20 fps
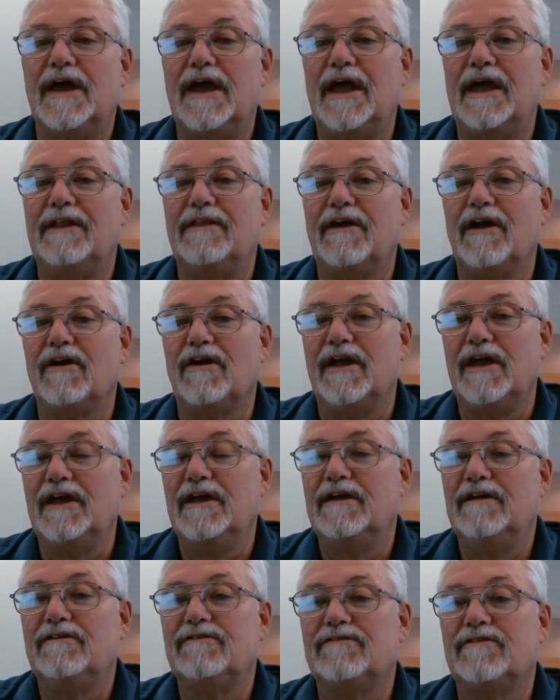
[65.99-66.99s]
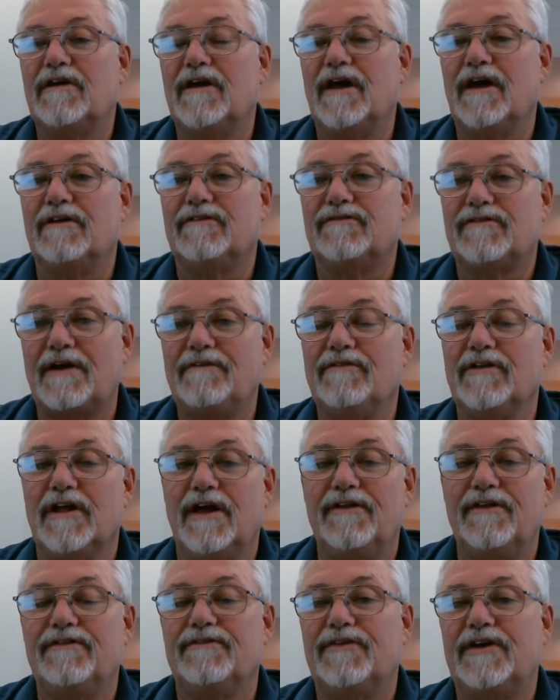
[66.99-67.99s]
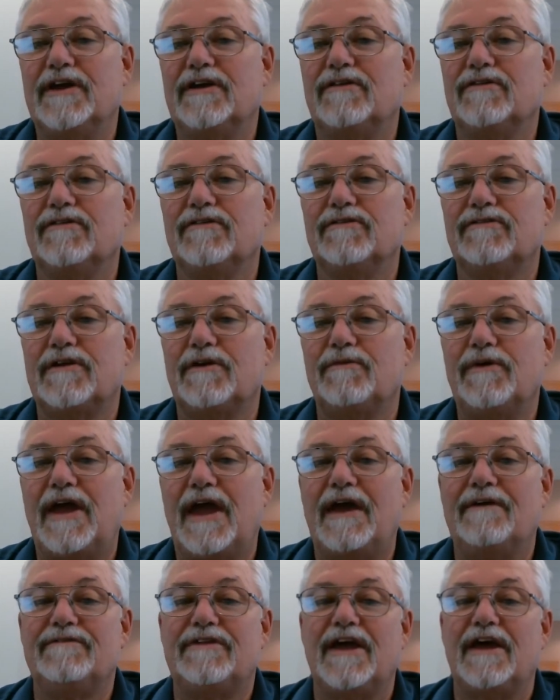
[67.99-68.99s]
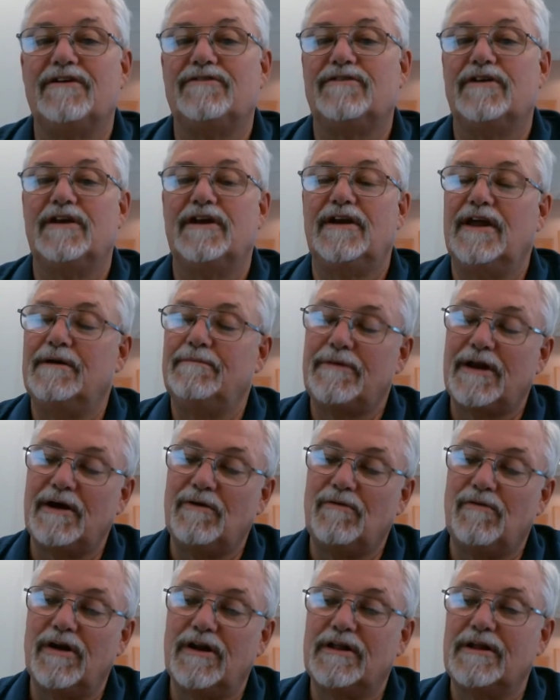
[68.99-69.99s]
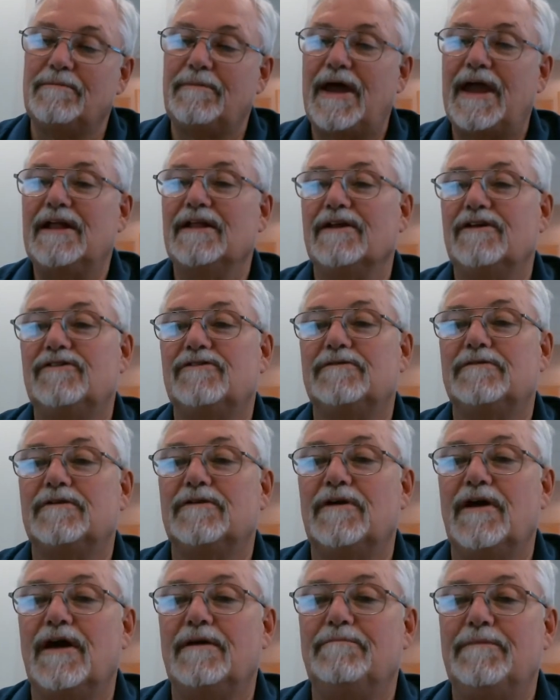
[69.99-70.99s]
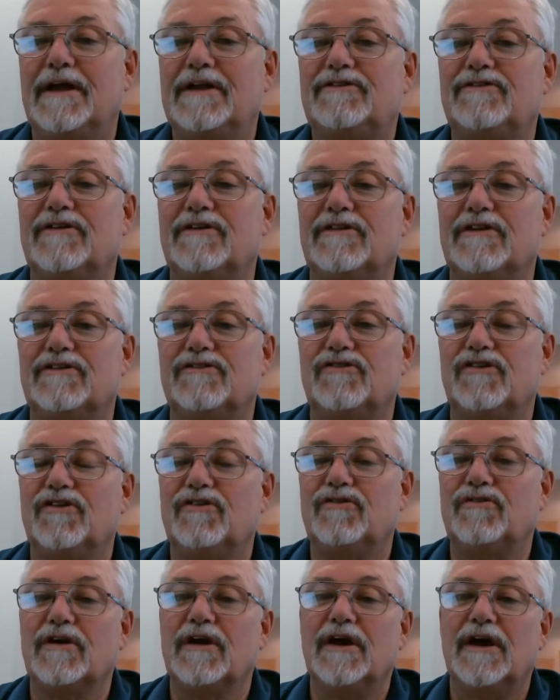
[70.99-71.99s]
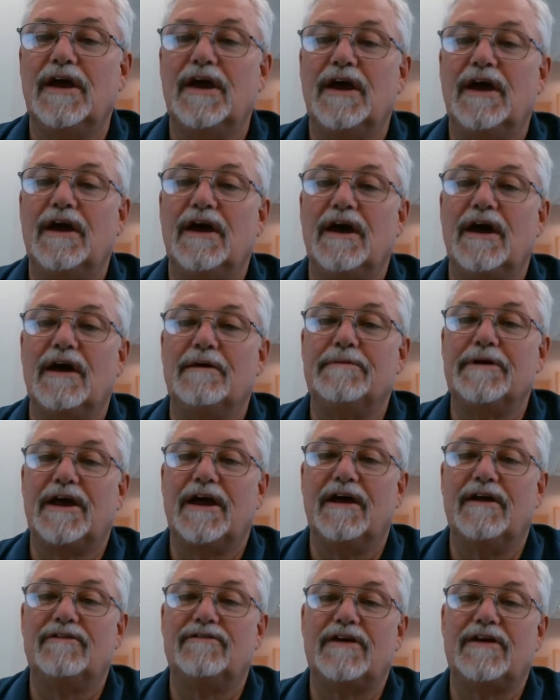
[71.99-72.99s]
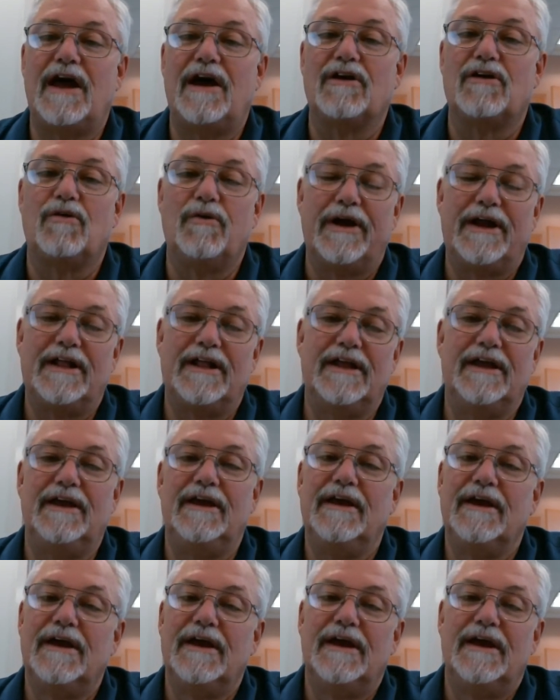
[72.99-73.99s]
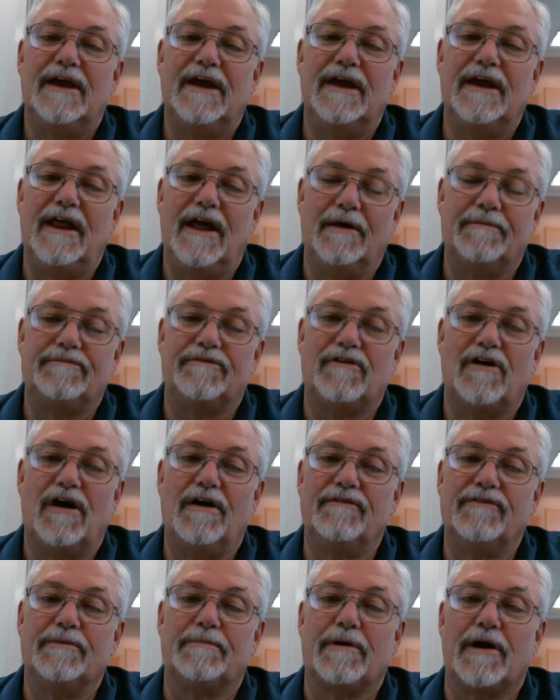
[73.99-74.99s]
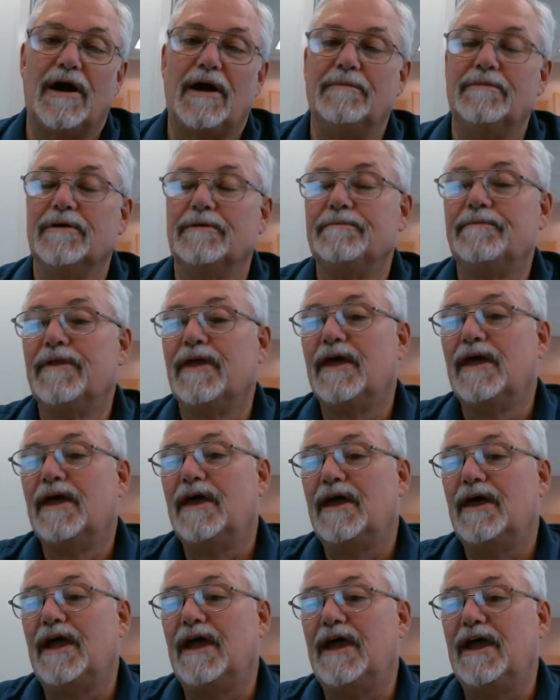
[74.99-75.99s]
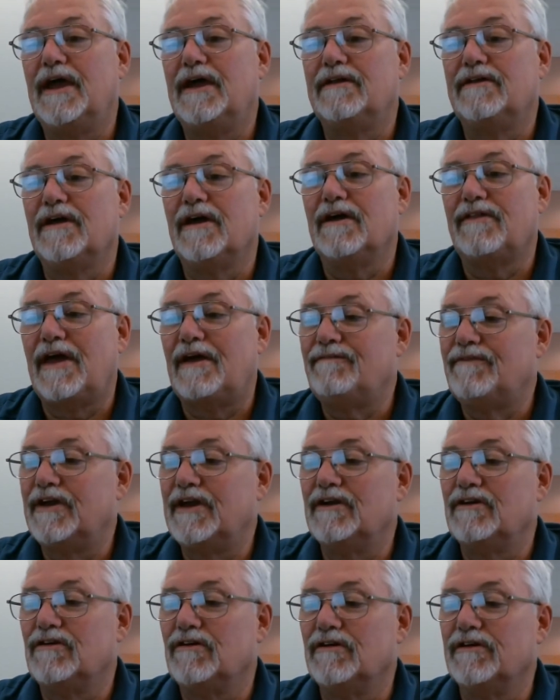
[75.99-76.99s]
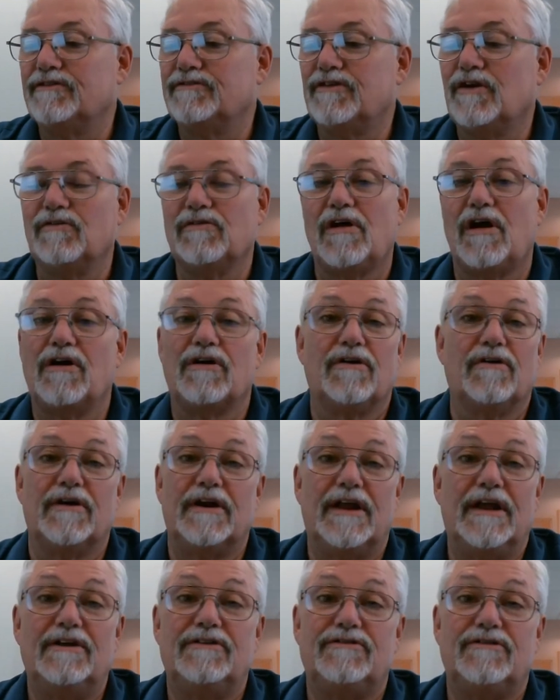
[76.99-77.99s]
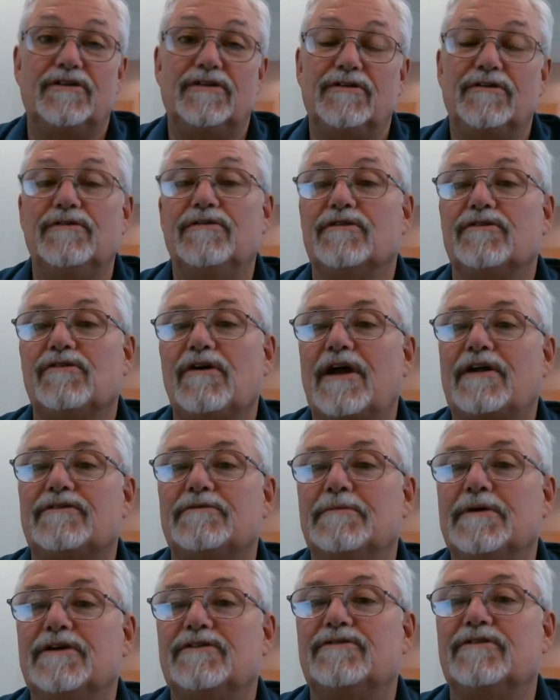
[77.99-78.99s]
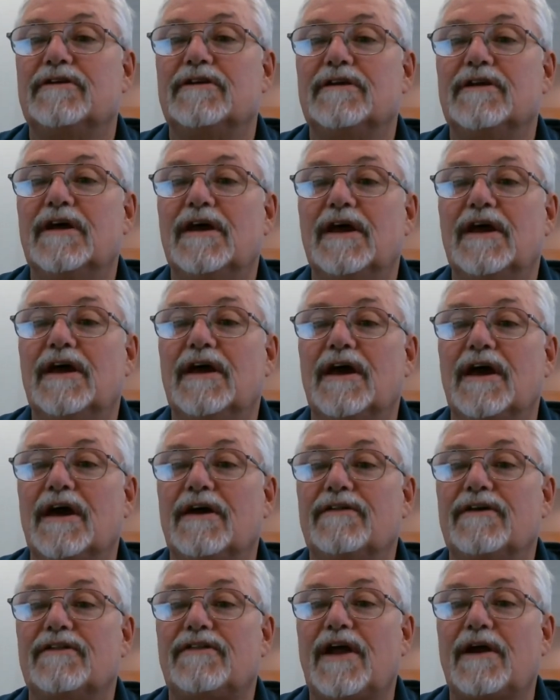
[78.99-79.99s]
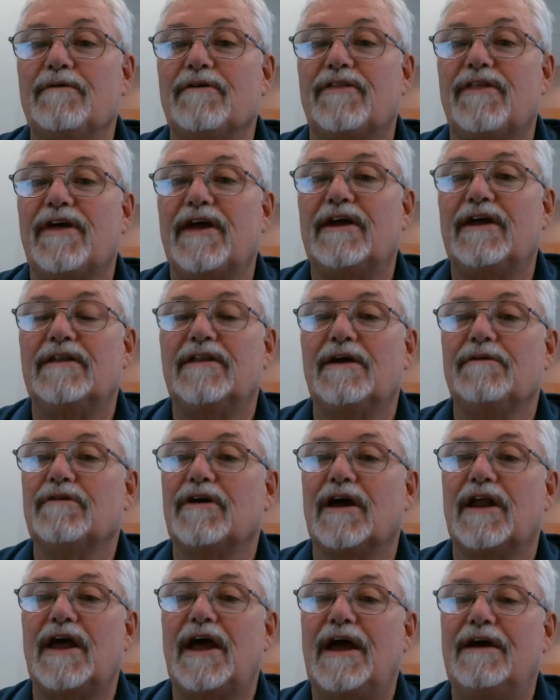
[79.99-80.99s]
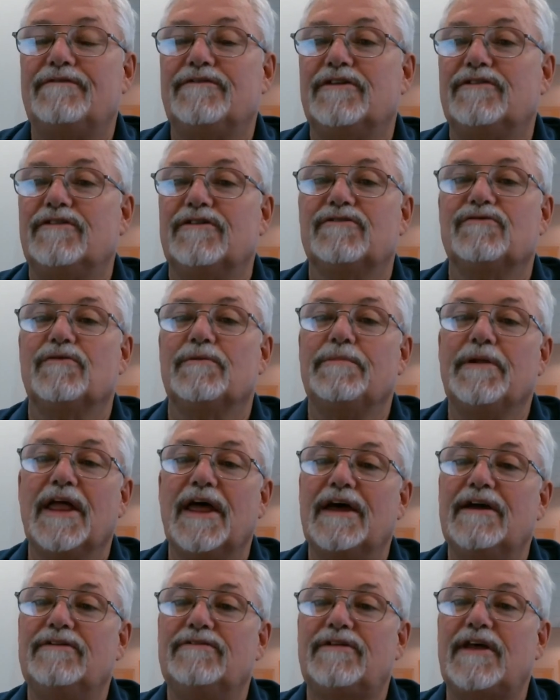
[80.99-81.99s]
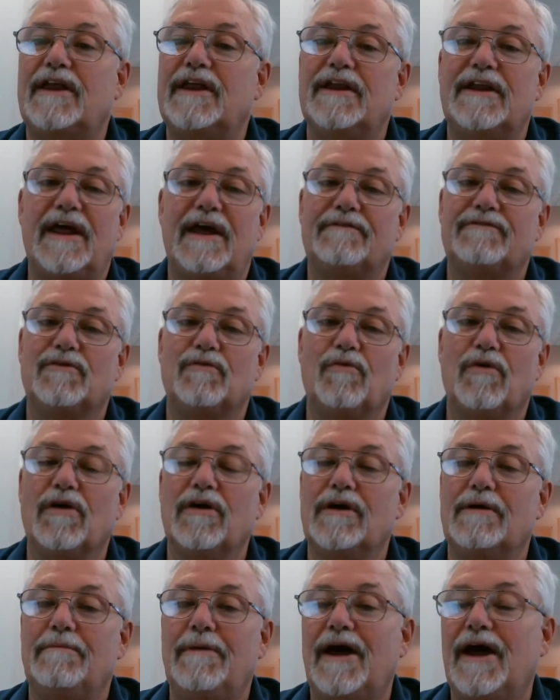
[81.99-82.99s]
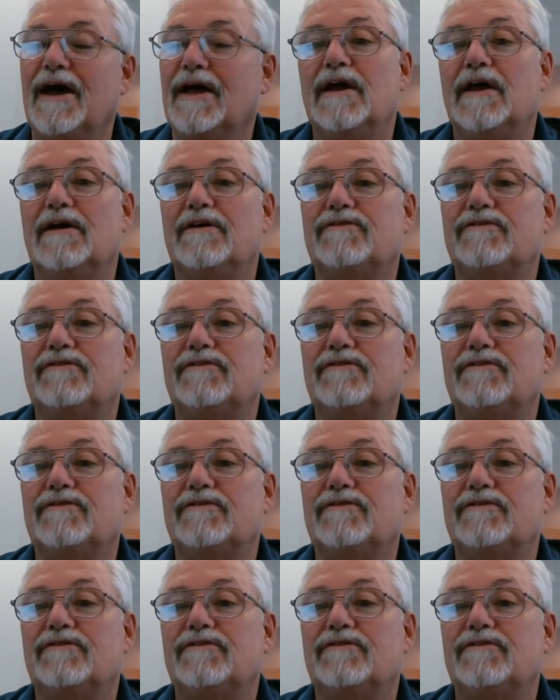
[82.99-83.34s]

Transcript: And there is several other vehicles that we have tested it in, but I wanted to mainly mention the Juke because of how quickly it helped solve the problem. And that vehicle is no longer an issue. The transmission that they were thinking they were going to have to just replace, they didn't have to worry about.